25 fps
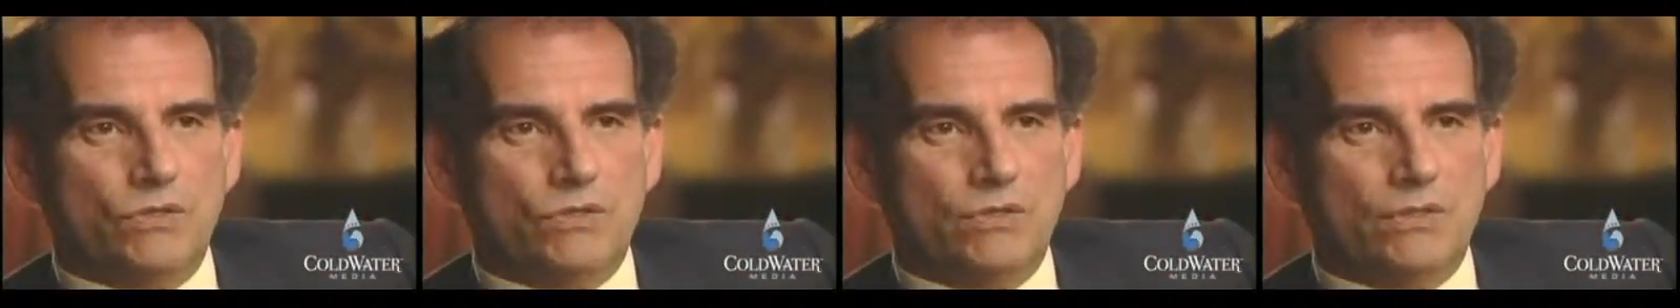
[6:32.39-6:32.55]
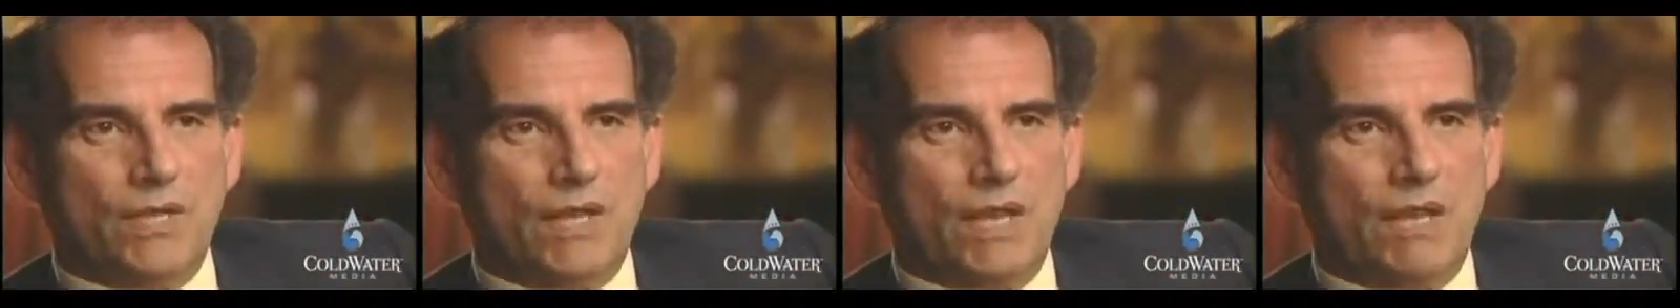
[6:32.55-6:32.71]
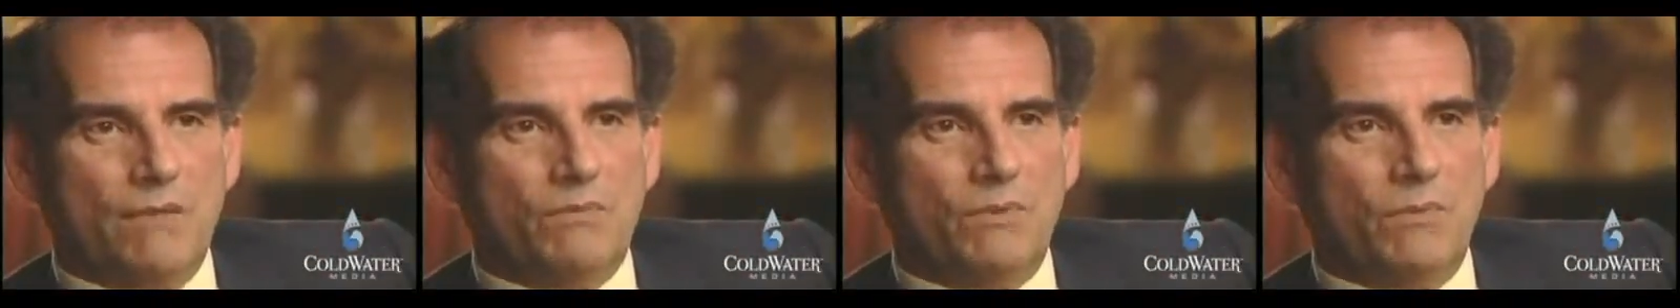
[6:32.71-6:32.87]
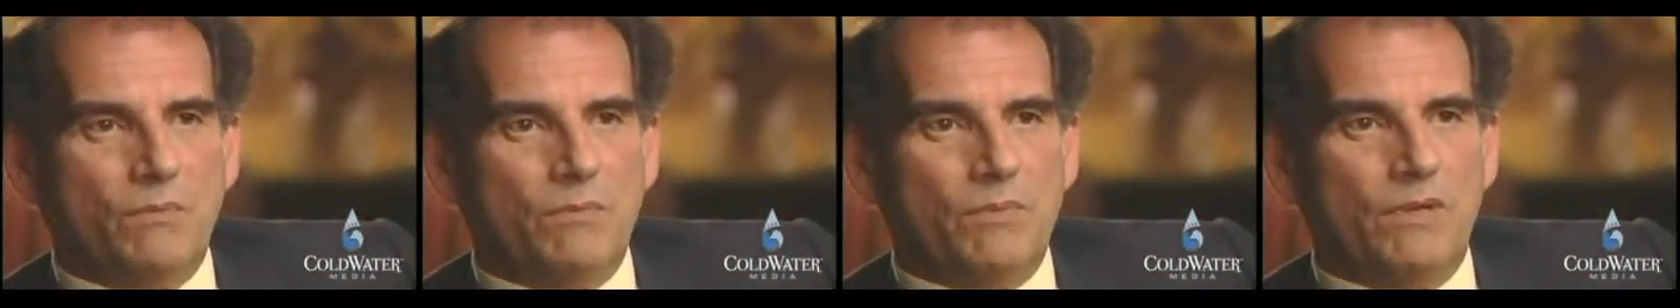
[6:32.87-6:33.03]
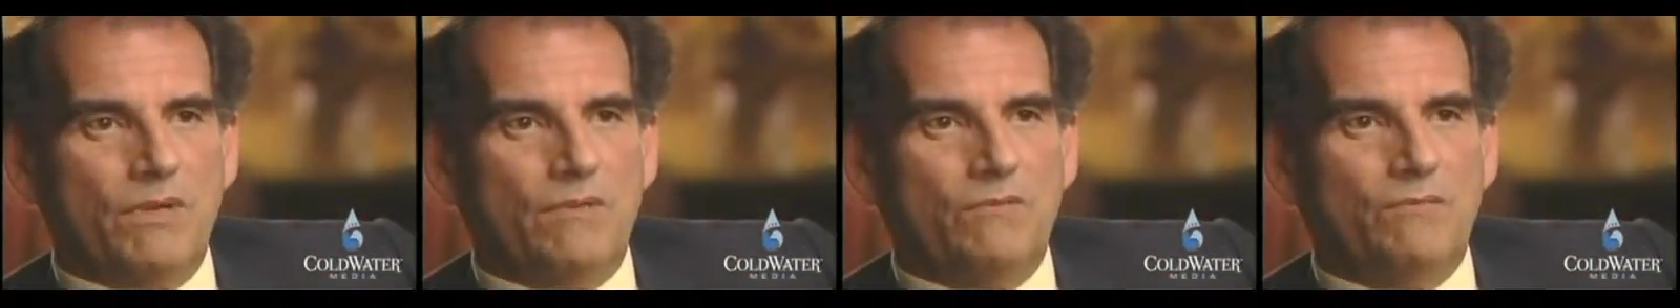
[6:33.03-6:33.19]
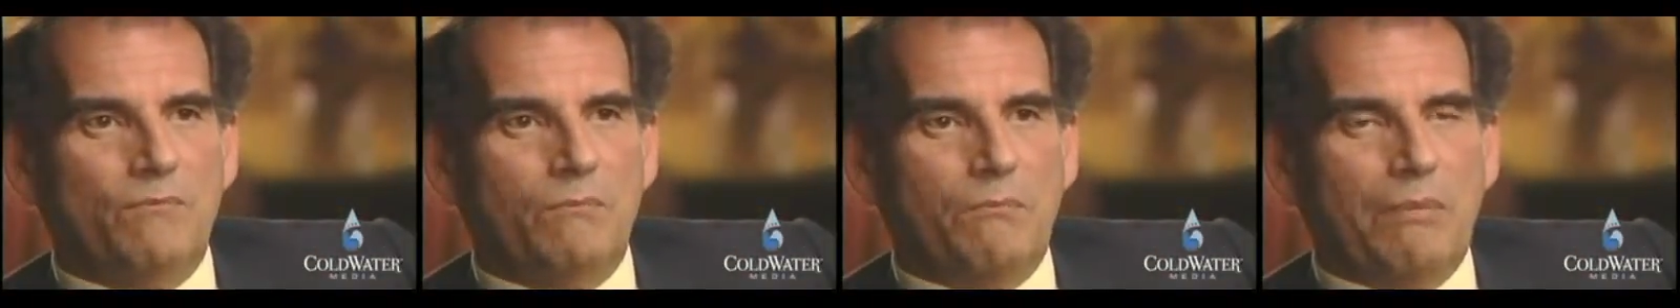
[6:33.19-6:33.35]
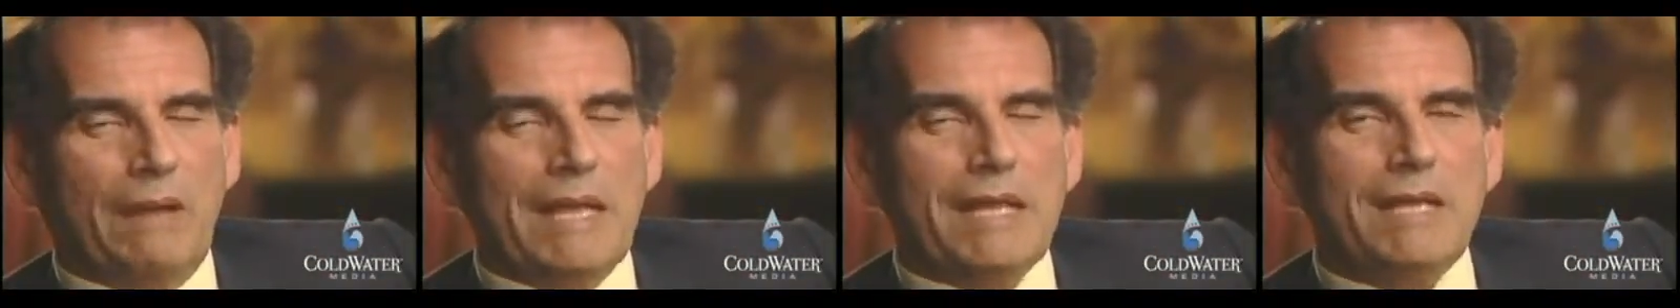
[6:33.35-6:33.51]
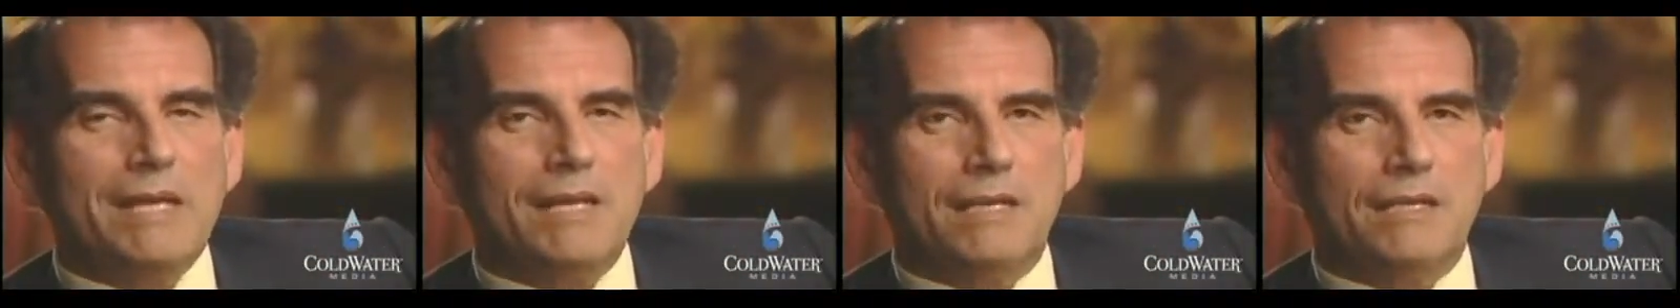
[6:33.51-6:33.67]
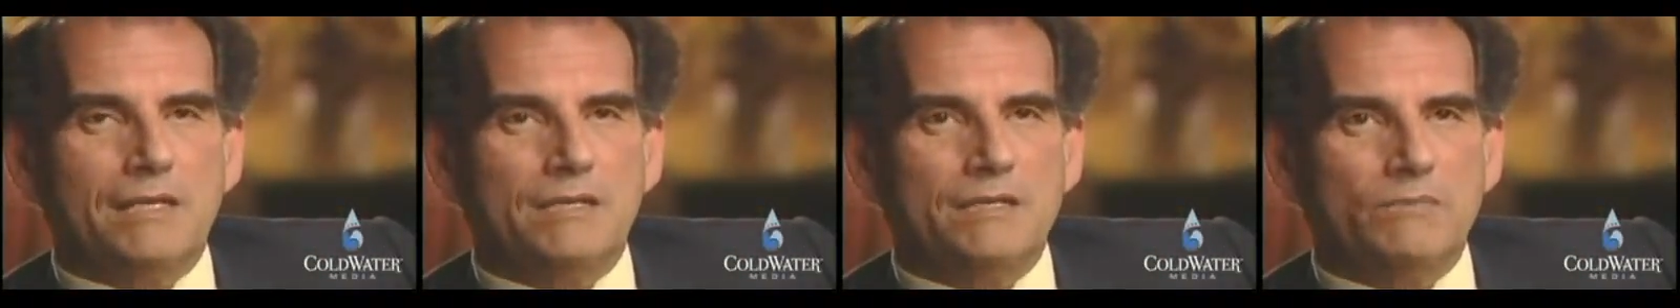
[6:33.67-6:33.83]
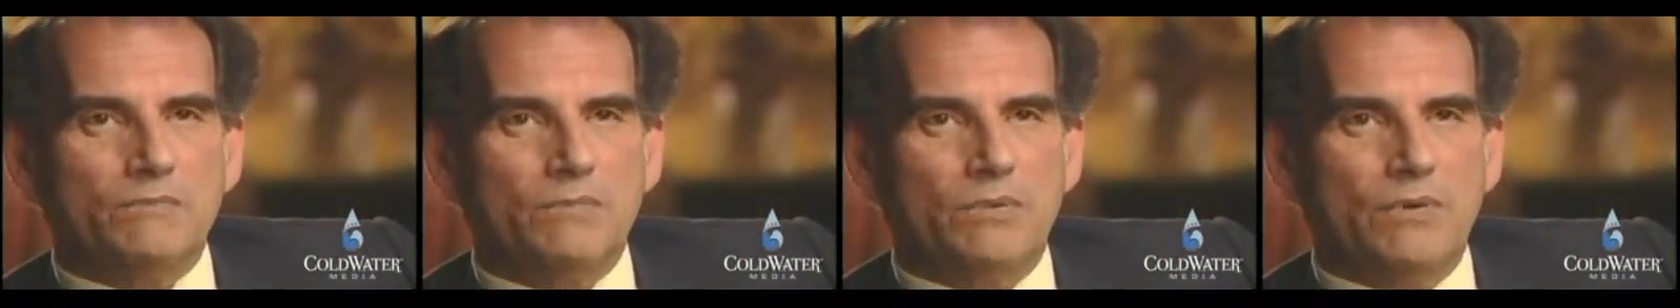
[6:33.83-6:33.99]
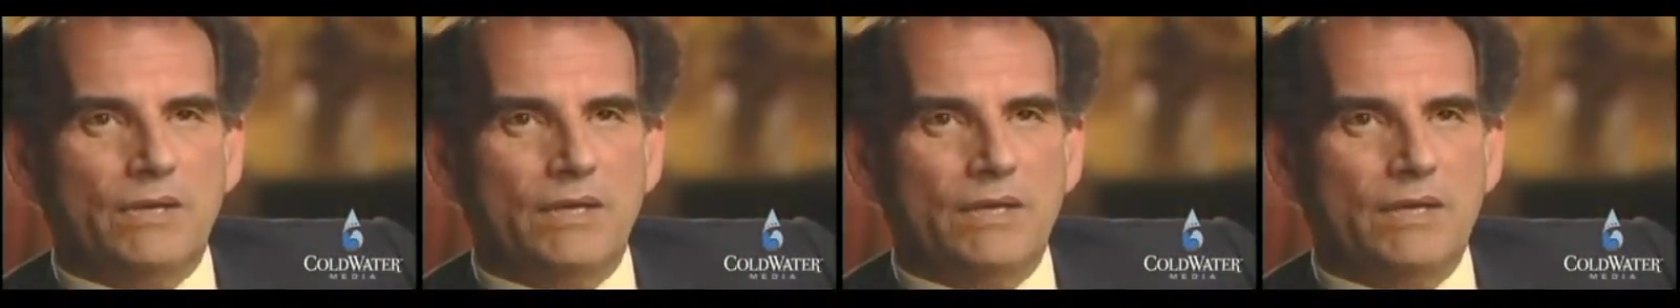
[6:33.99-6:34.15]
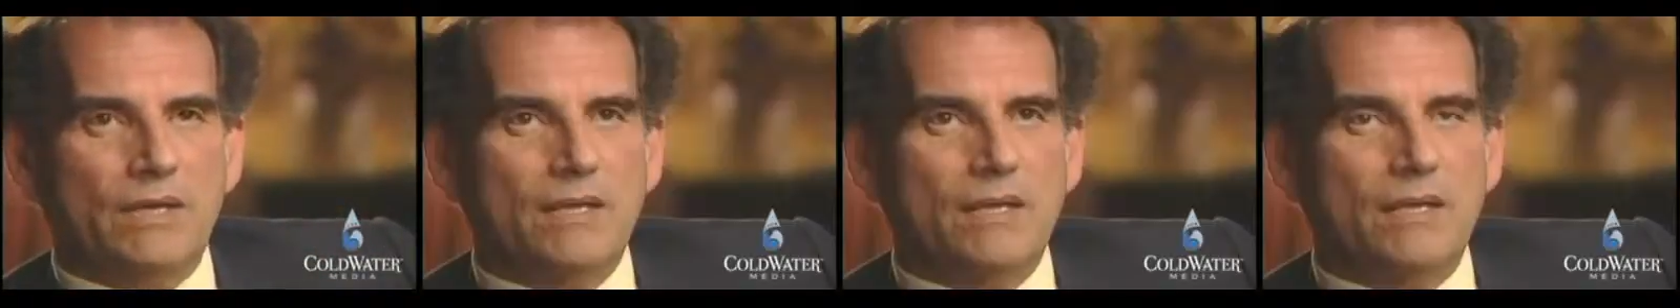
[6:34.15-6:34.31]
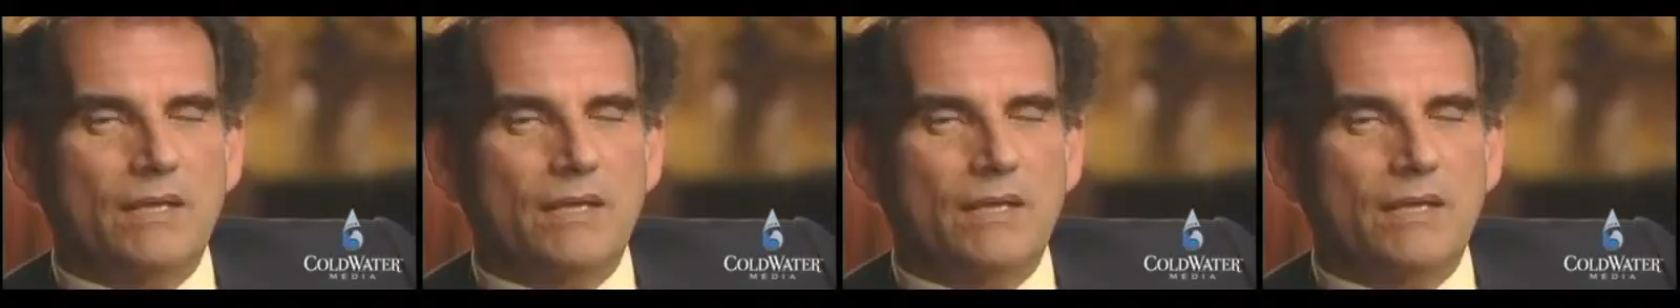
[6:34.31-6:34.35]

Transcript: capable of biting its prey,